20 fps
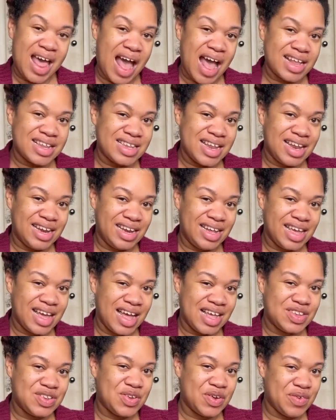accidentally
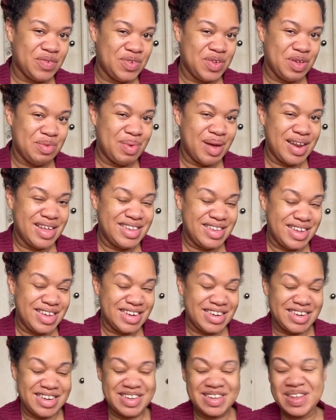cast off too many
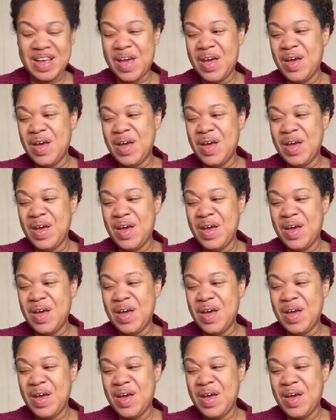stitches